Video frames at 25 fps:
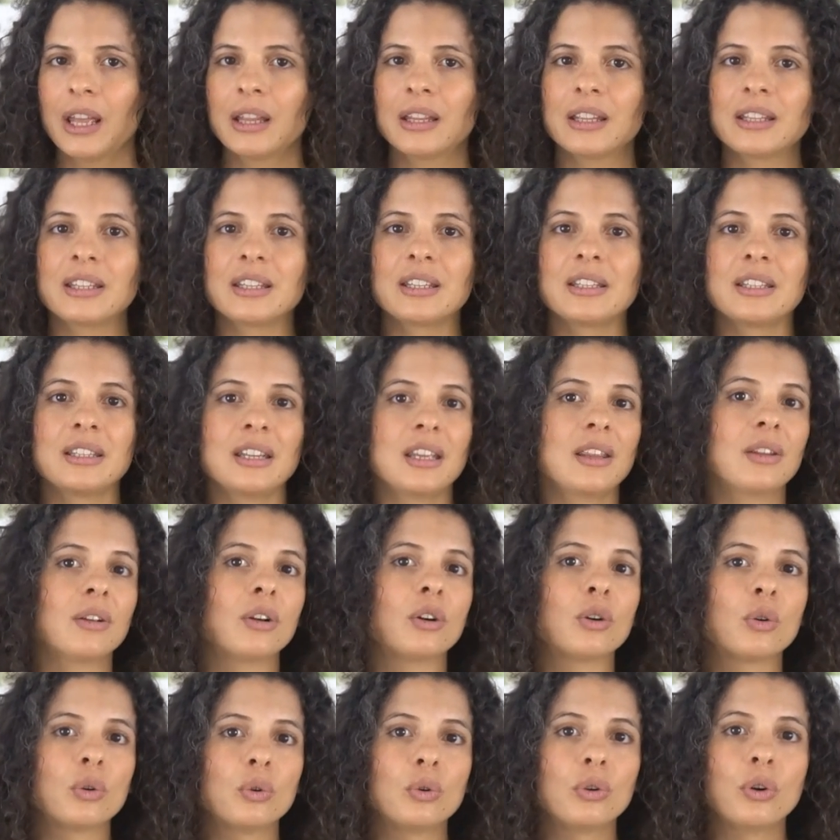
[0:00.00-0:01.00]
This is neither
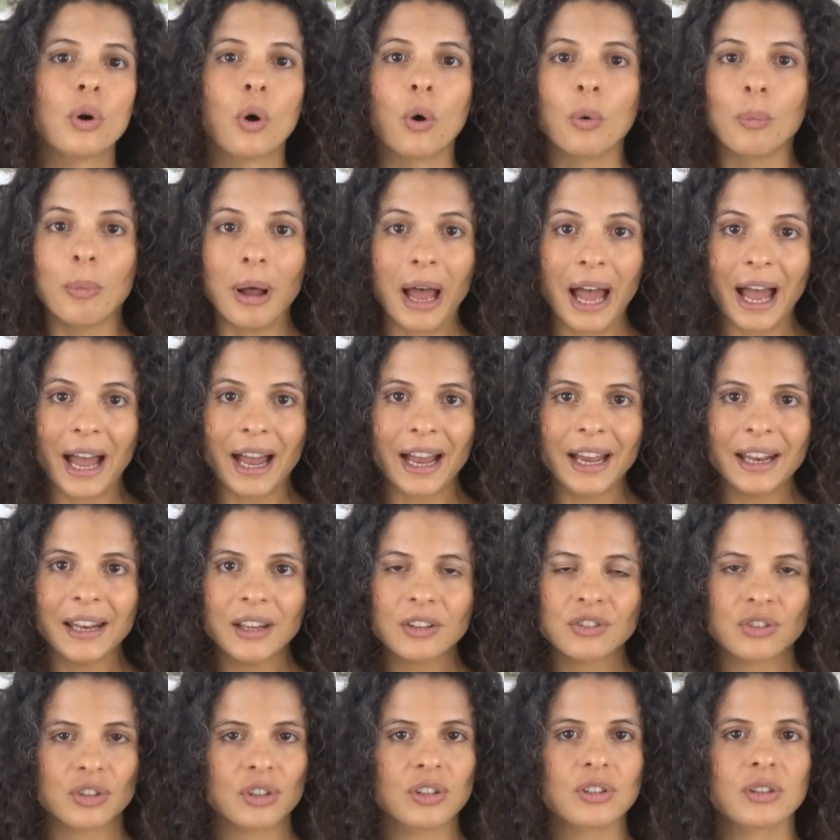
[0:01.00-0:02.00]
good or
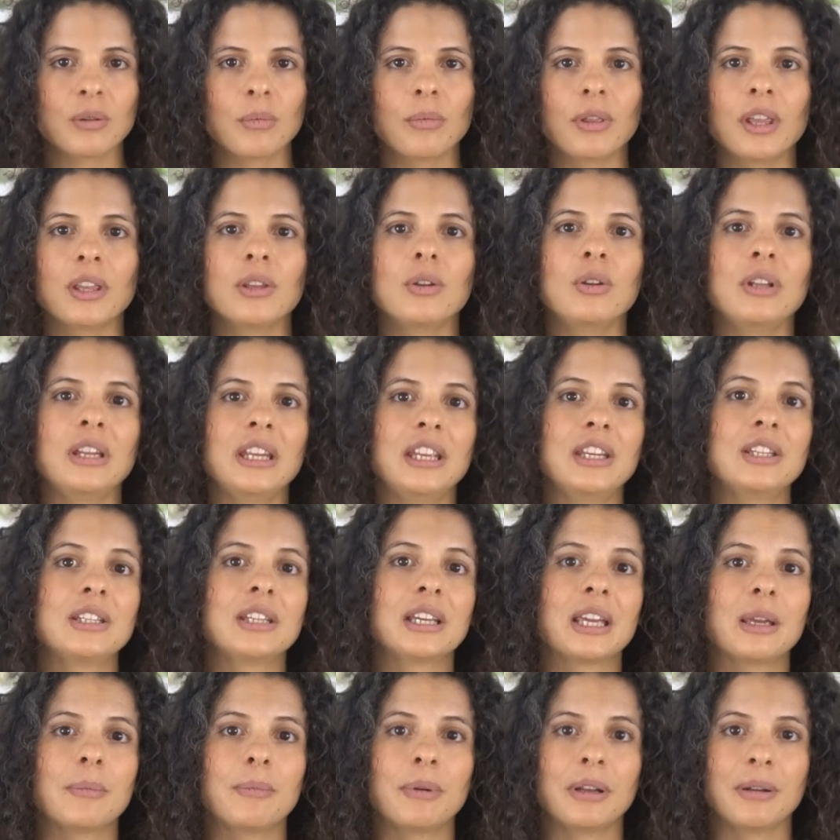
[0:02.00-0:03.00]
bad, just something you need
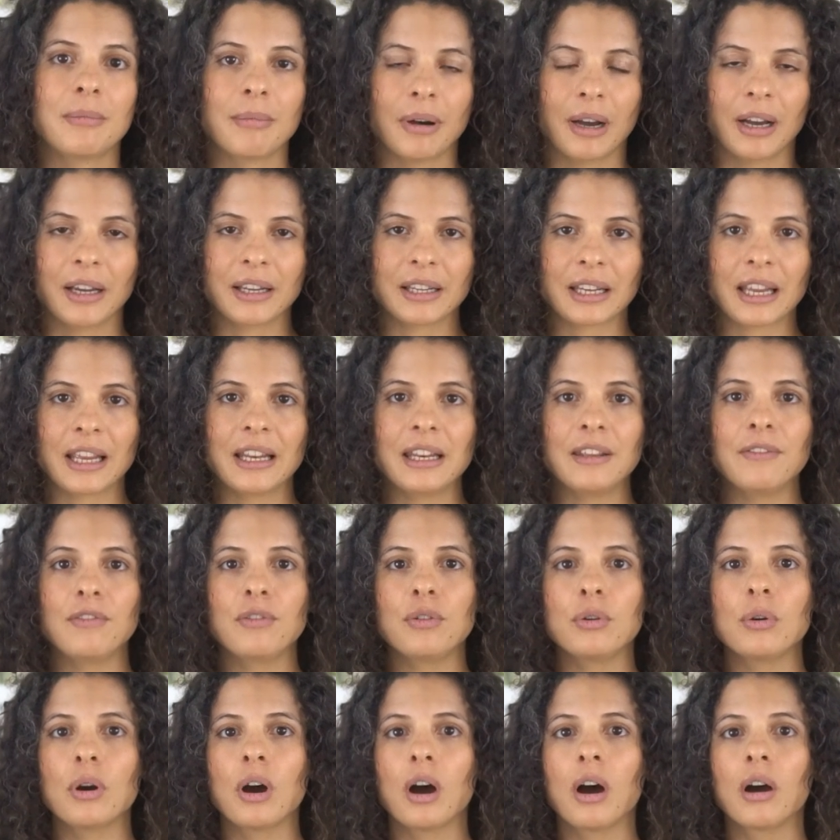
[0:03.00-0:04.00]
to keep in mind. And
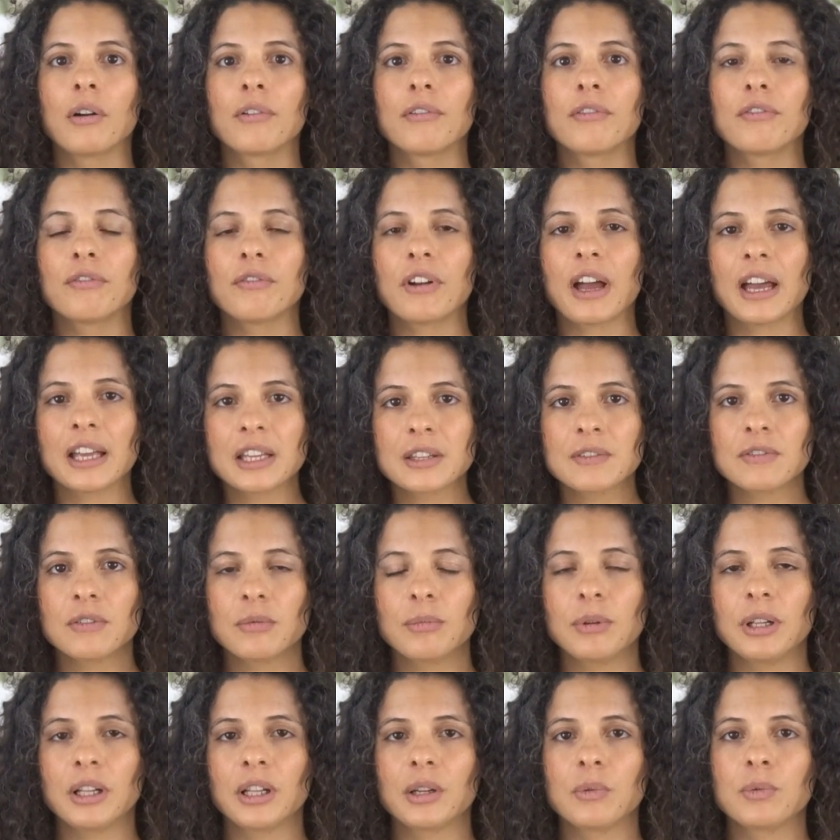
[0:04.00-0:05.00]
if you aren't as
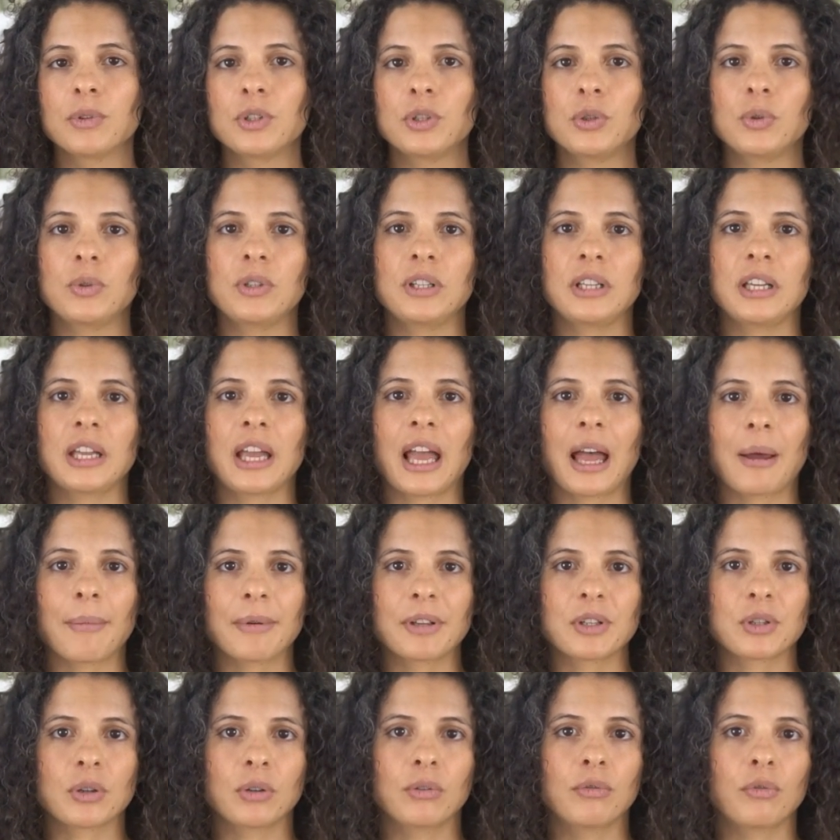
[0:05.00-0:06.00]
familiar with using
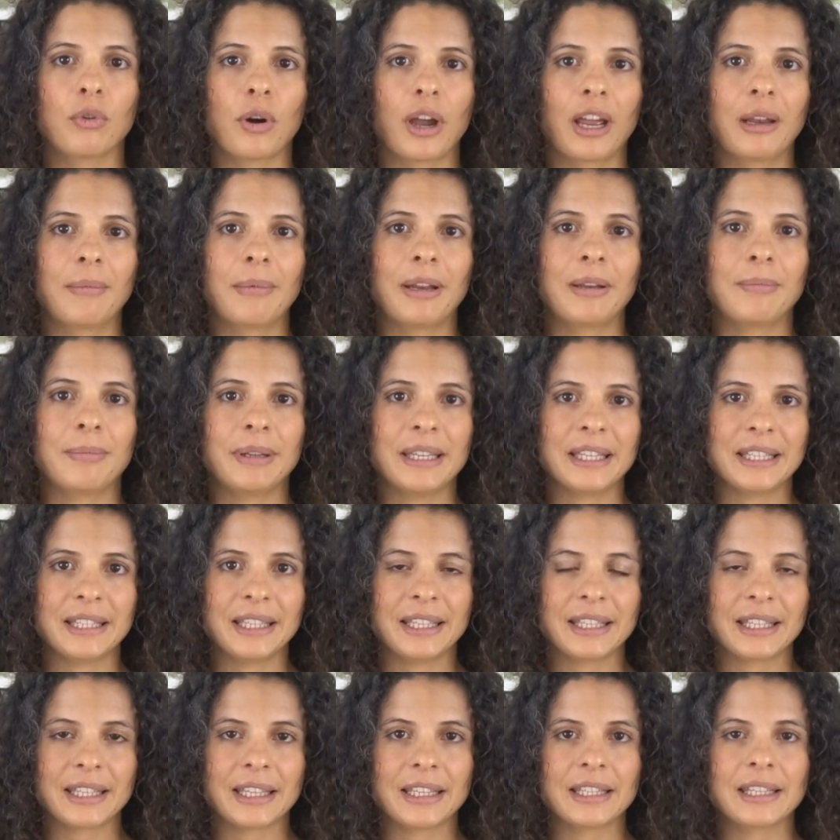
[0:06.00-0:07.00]
Amazon for handmade
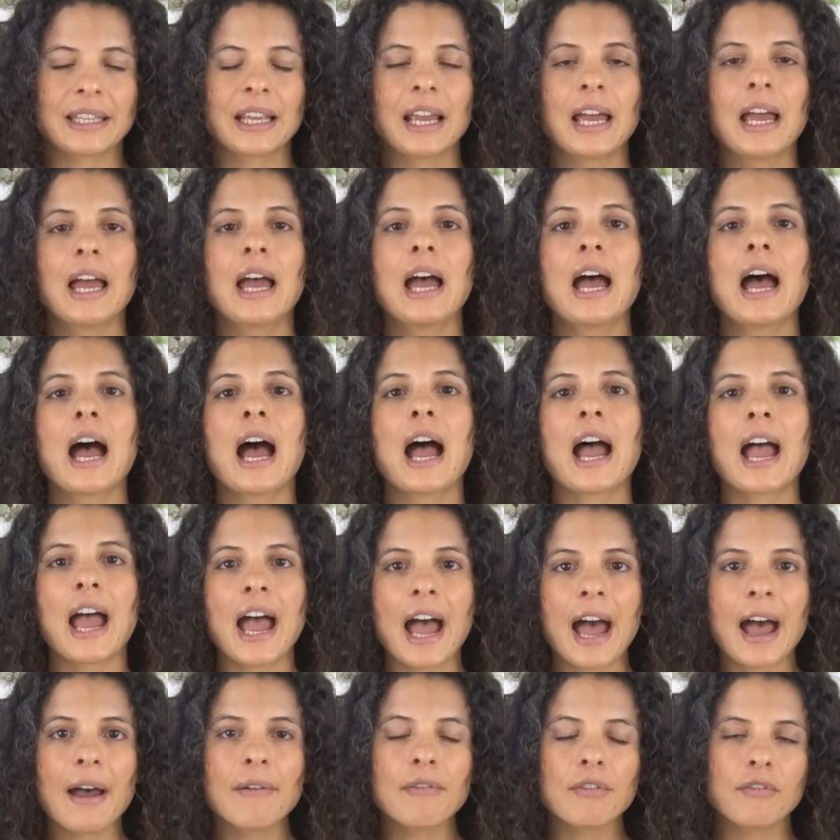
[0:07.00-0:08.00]
businesses, I
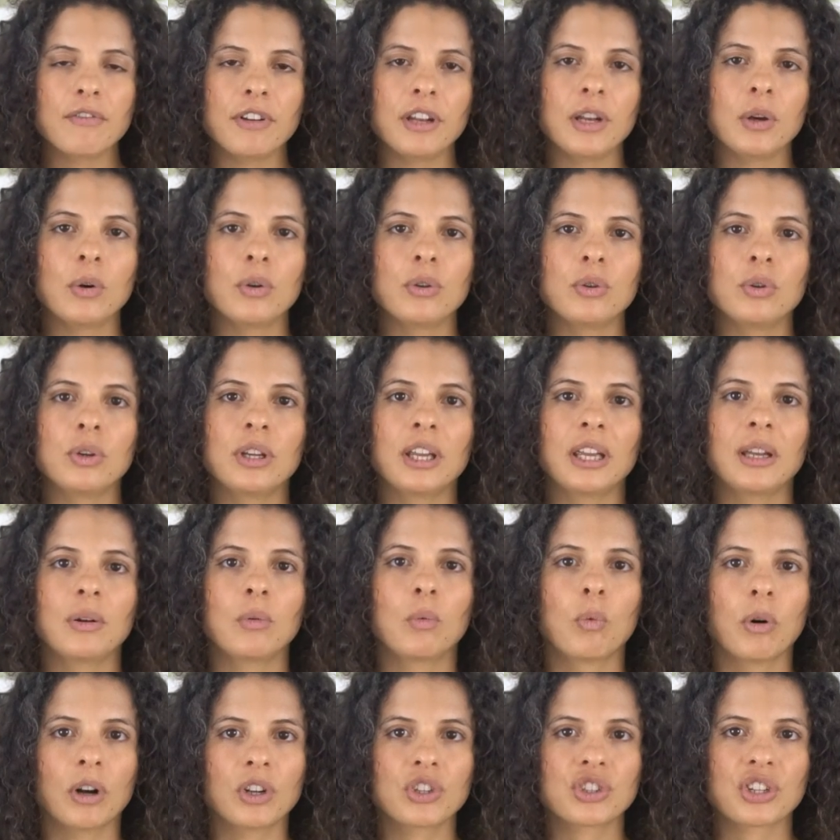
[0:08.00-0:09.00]
have a video you
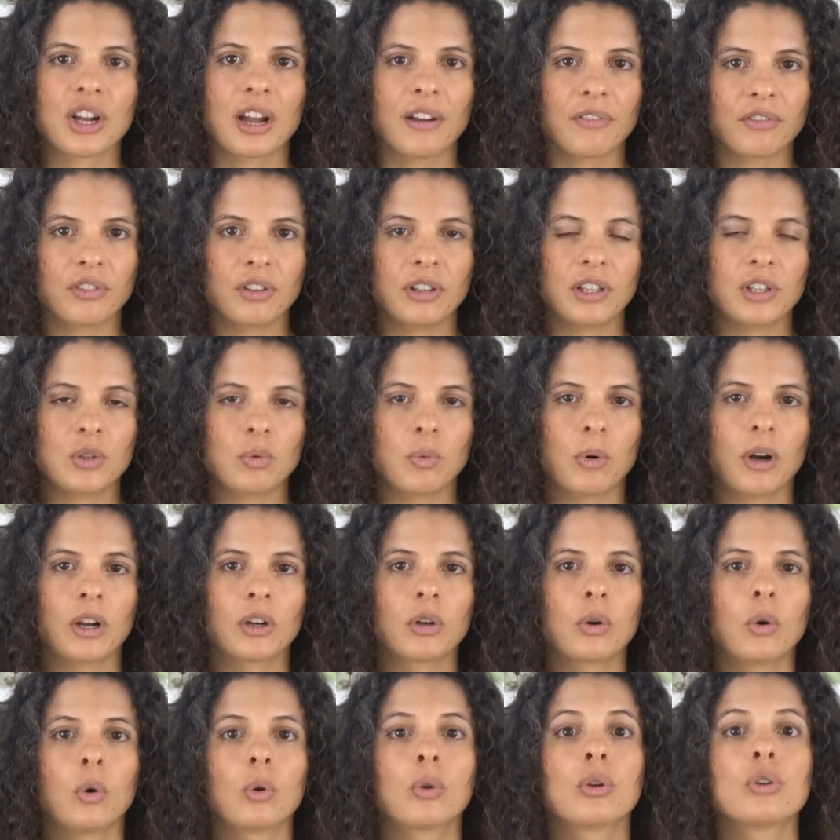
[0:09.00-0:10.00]
can watch after this
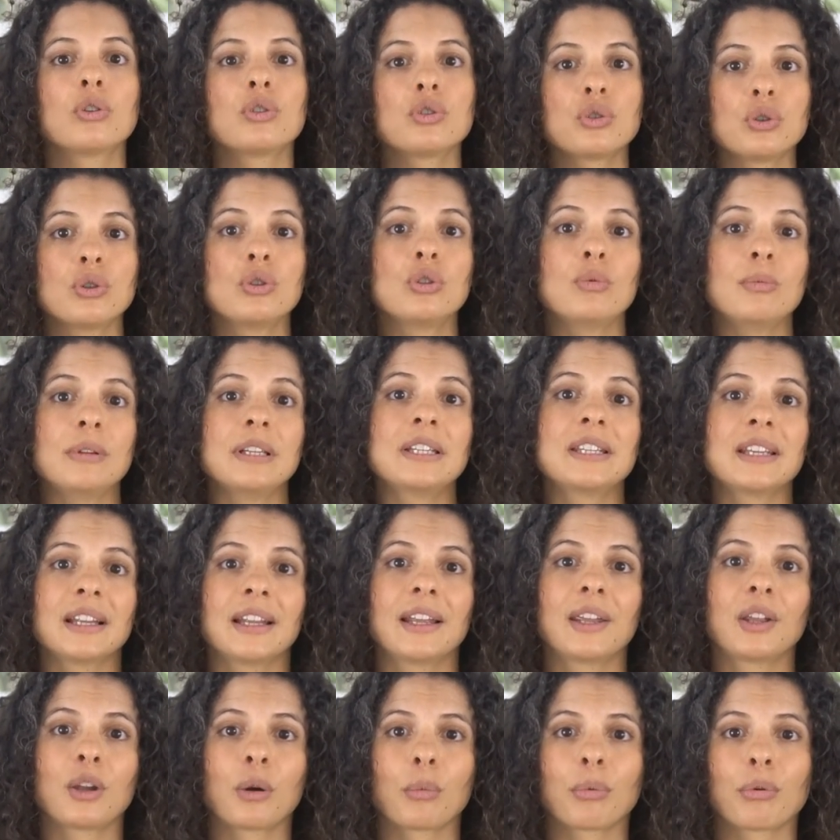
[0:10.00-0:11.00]
one called Should You Be
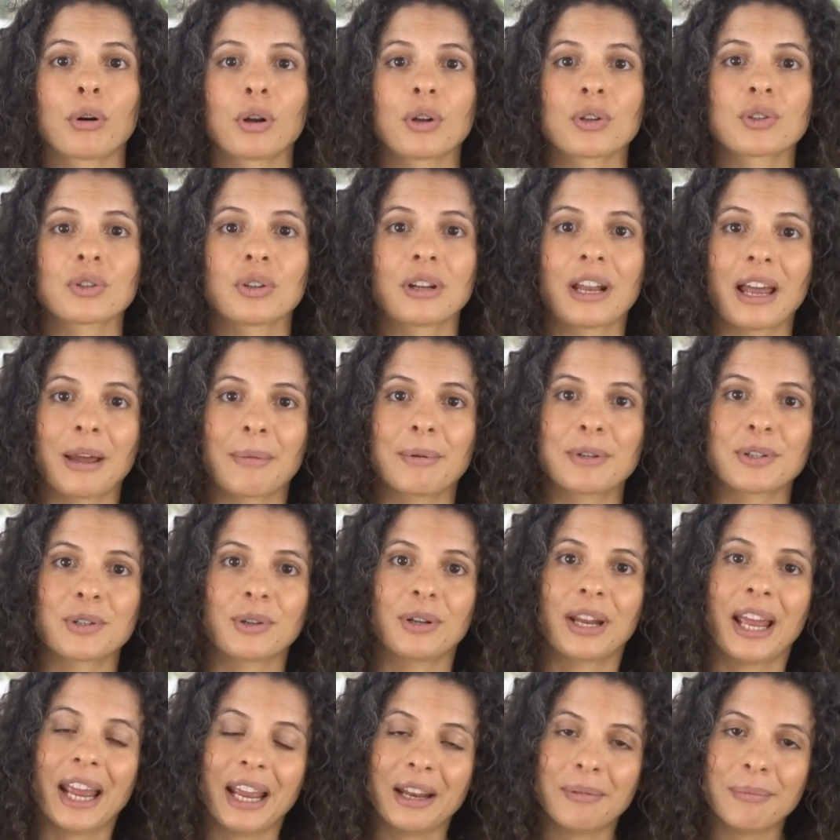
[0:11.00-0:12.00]
Selling Your Products on
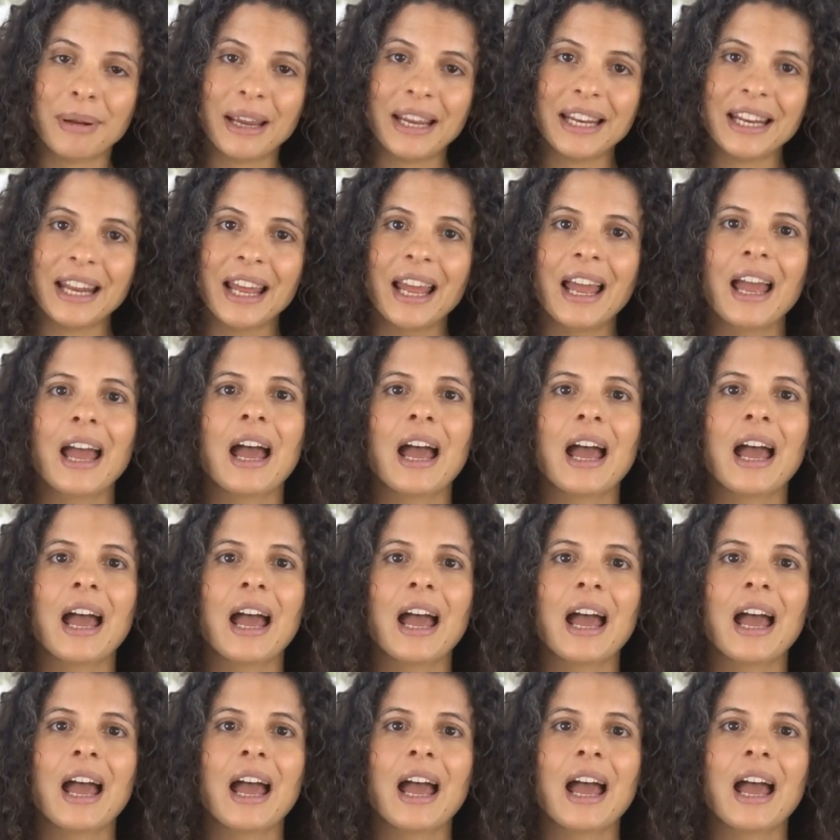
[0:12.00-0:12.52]
Amazon Handmade?